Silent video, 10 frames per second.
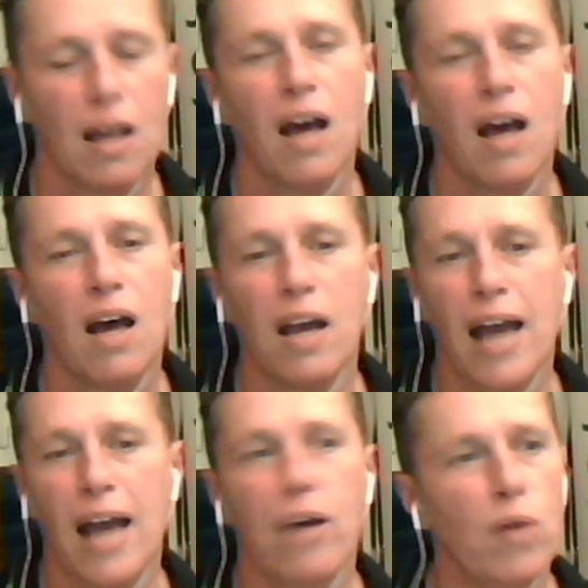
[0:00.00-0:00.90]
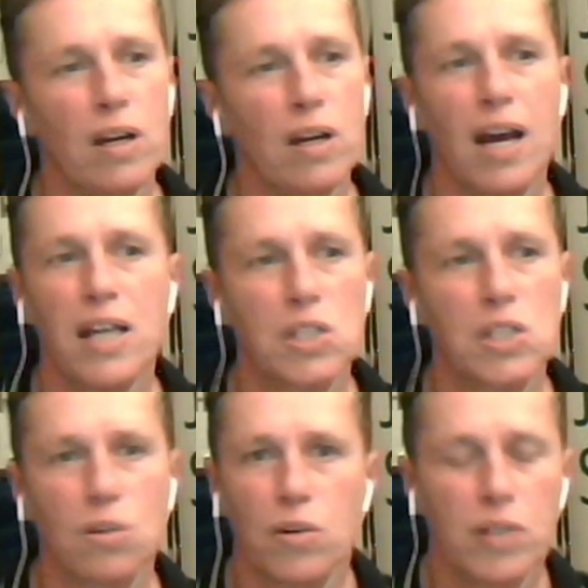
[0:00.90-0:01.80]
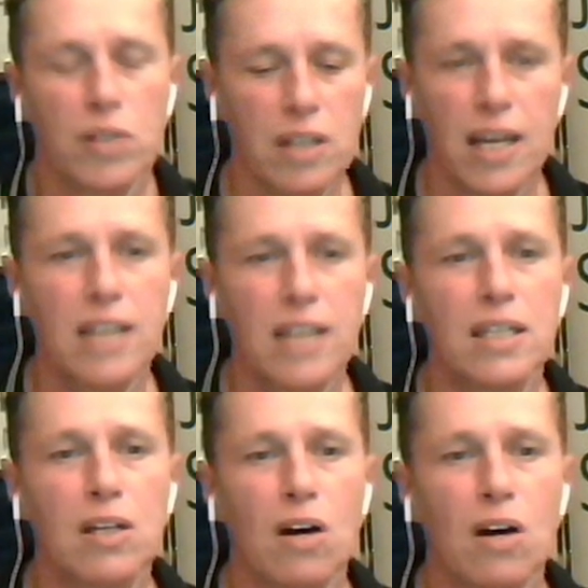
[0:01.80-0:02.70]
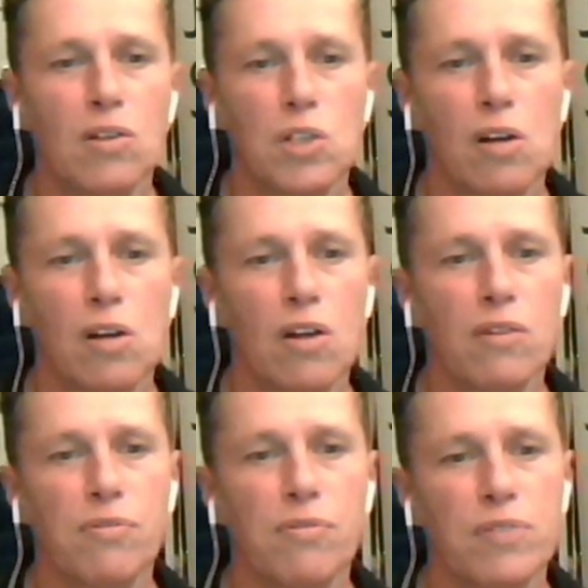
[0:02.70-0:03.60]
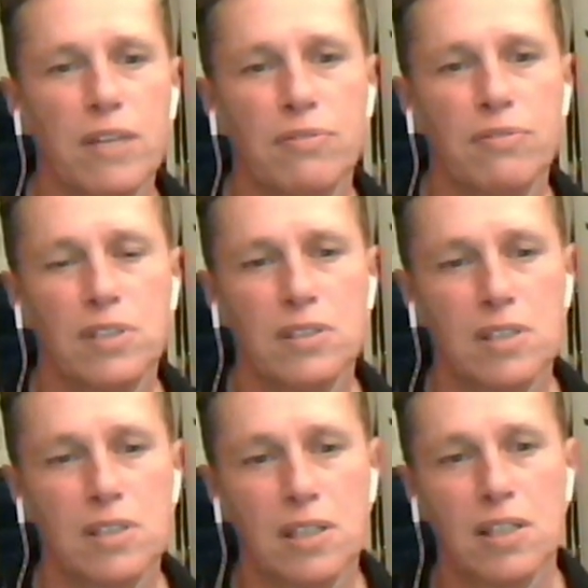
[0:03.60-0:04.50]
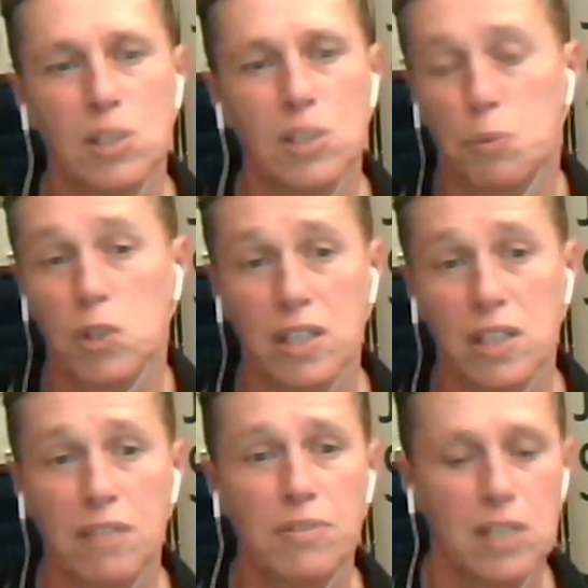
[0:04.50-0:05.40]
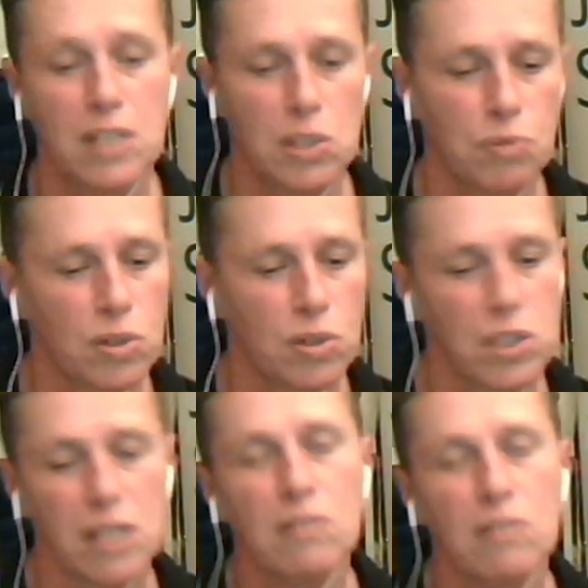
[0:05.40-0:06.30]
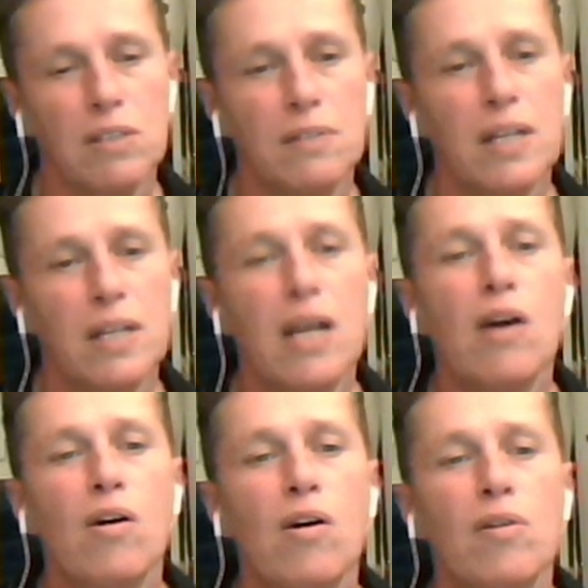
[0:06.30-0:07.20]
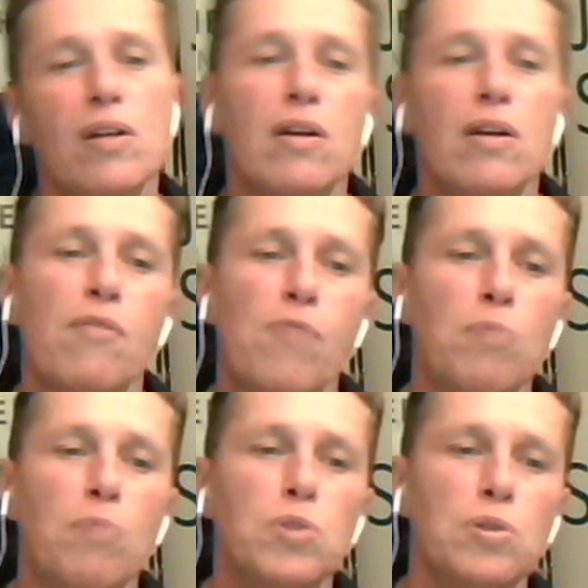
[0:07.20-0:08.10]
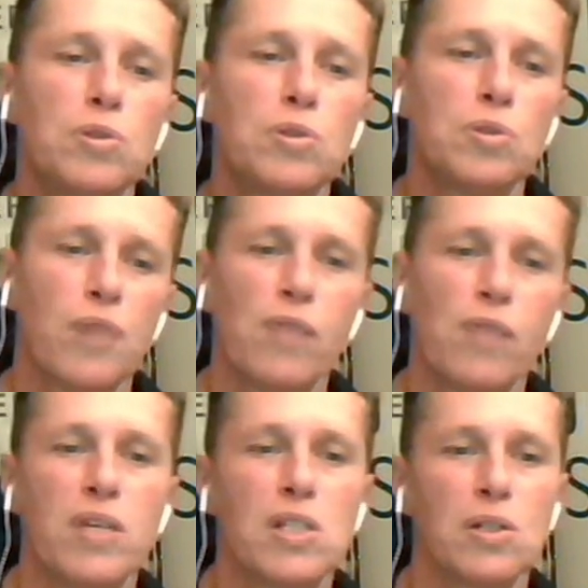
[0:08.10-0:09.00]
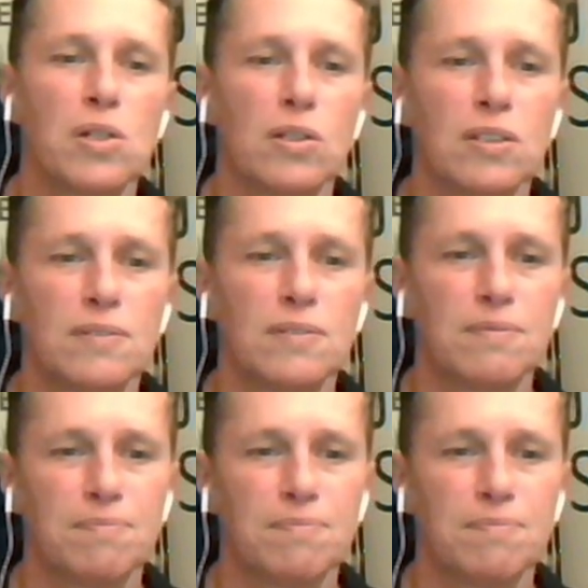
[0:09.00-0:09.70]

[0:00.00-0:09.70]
And I organize, coordinate, and coach a lot of different sports activities for children from 2 to 12 years old.